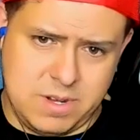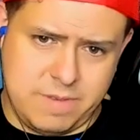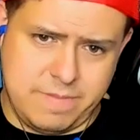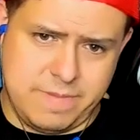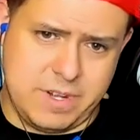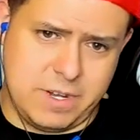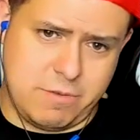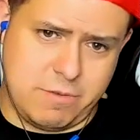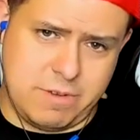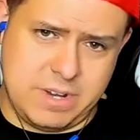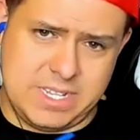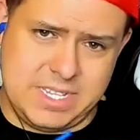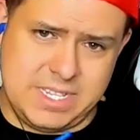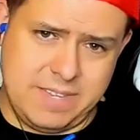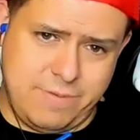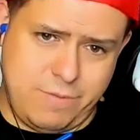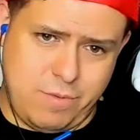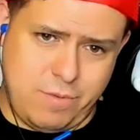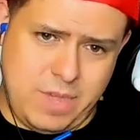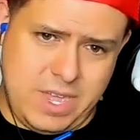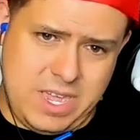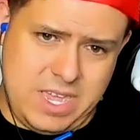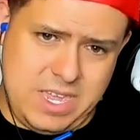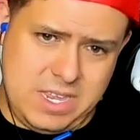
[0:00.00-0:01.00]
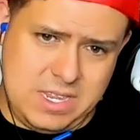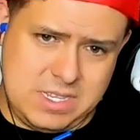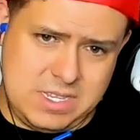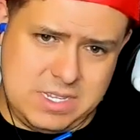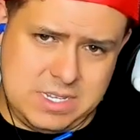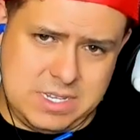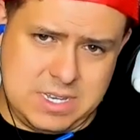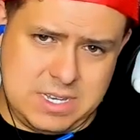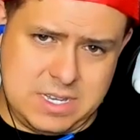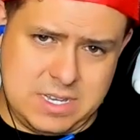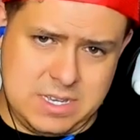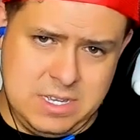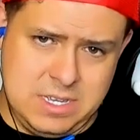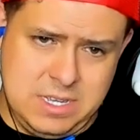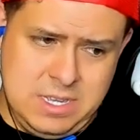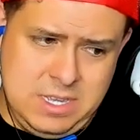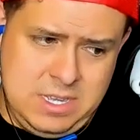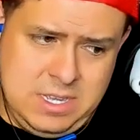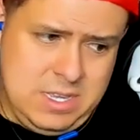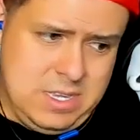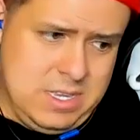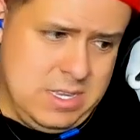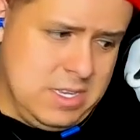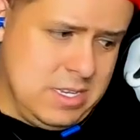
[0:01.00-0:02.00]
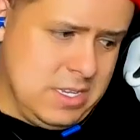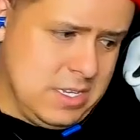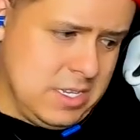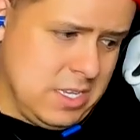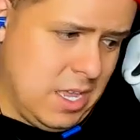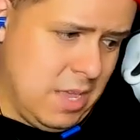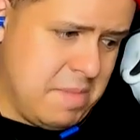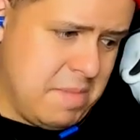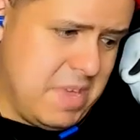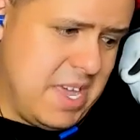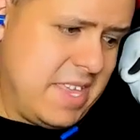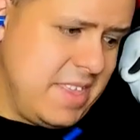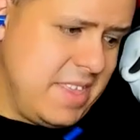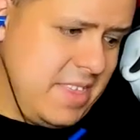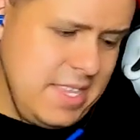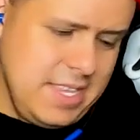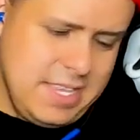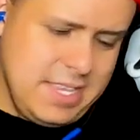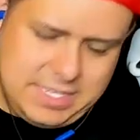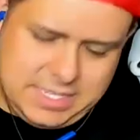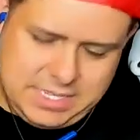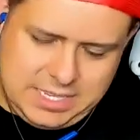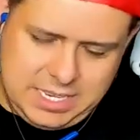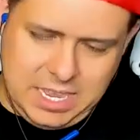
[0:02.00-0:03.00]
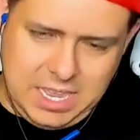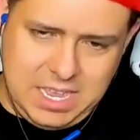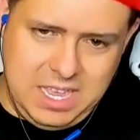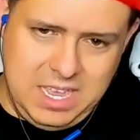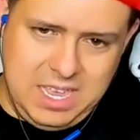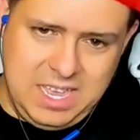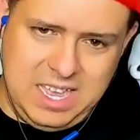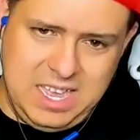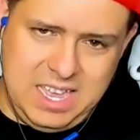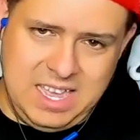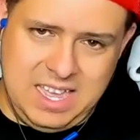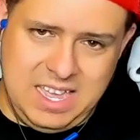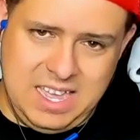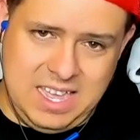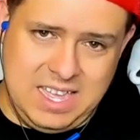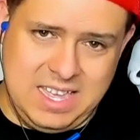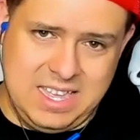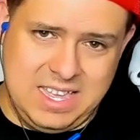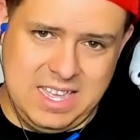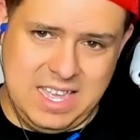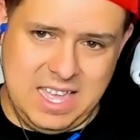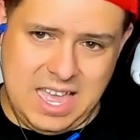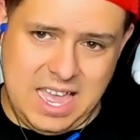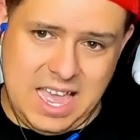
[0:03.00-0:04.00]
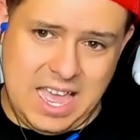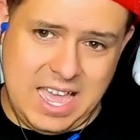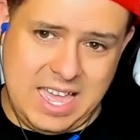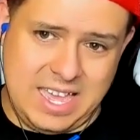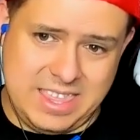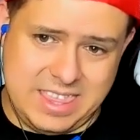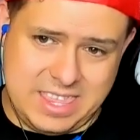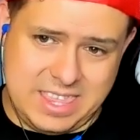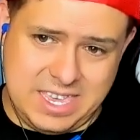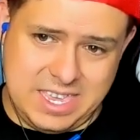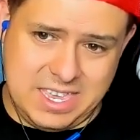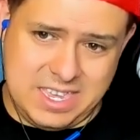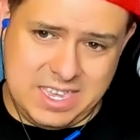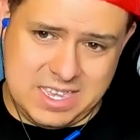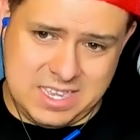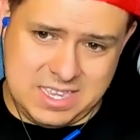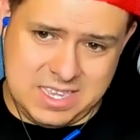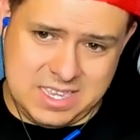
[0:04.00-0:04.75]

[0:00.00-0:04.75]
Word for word: of an aggressive way to come at this. I think.